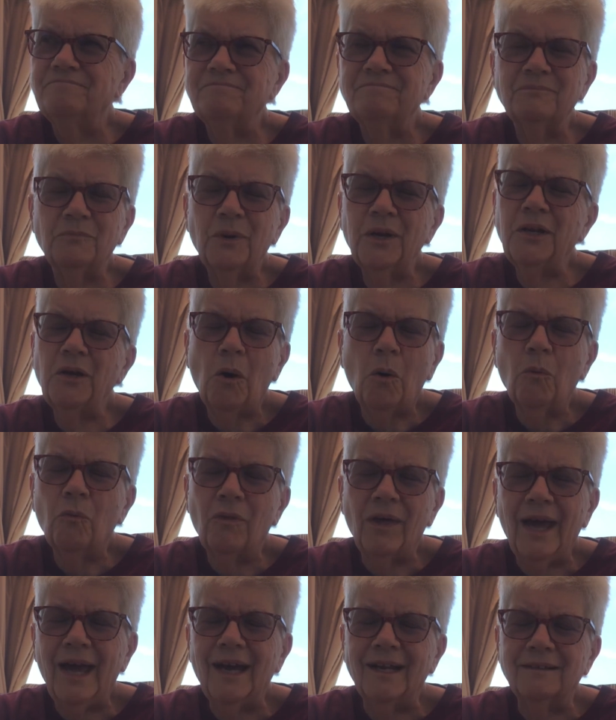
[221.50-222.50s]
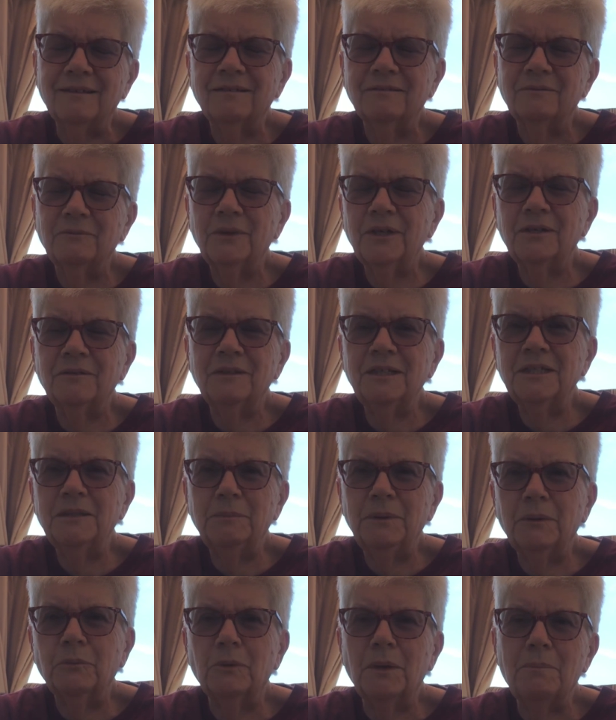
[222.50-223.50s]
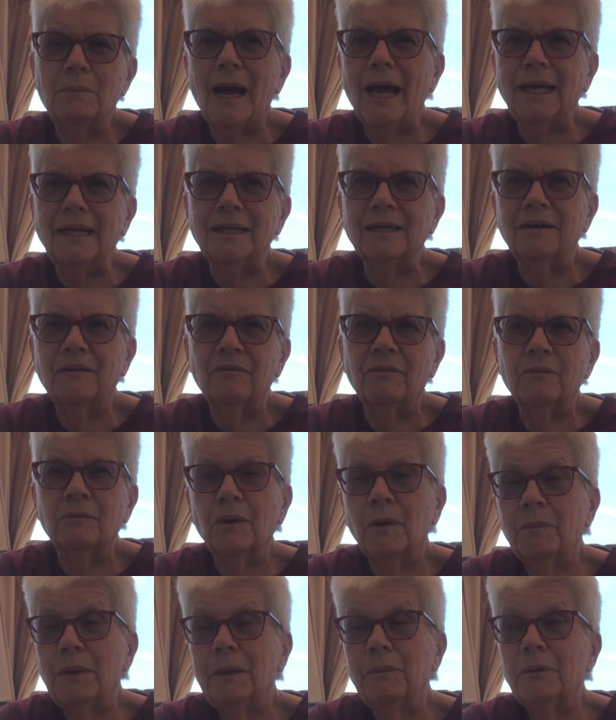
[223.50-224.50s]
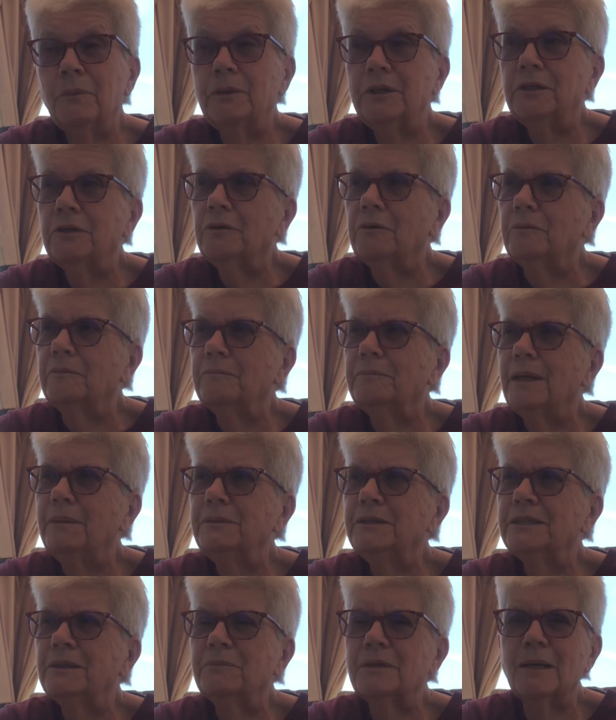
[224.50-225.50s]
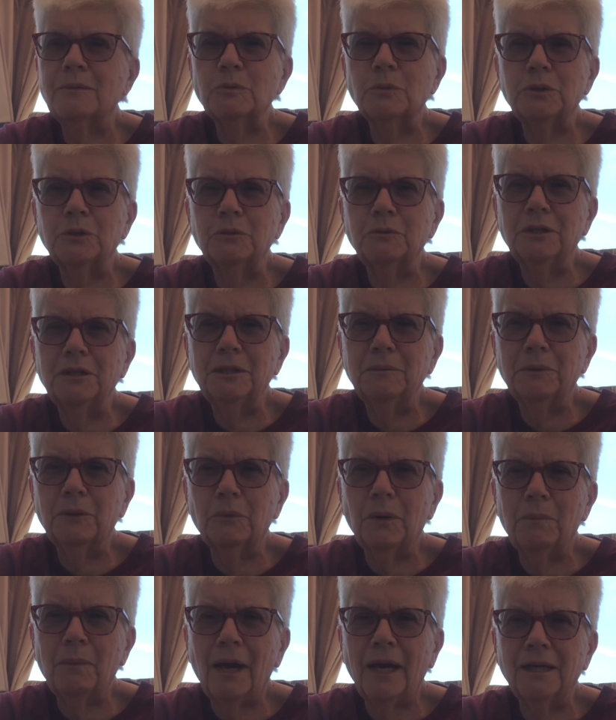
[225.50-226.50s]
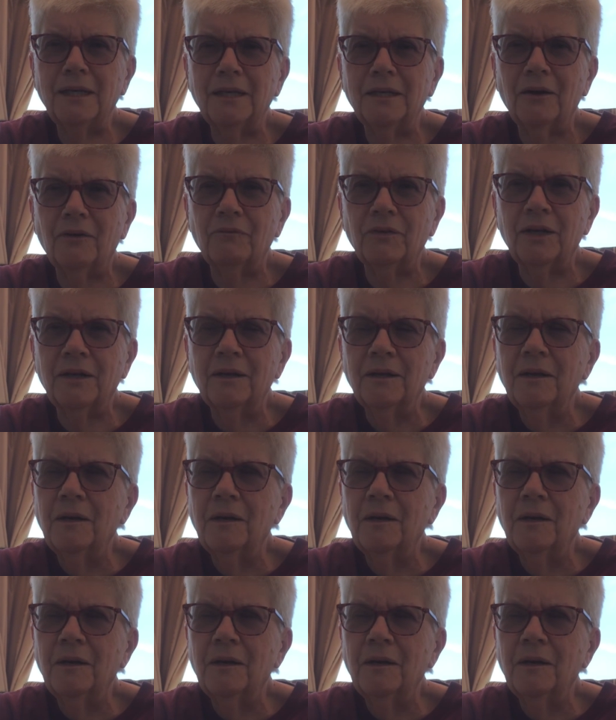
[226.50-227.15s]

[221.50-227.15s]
we know that. We don't need to be reminded of. Well, maybe we do. Maybe sometimes we do need to be reminded of it.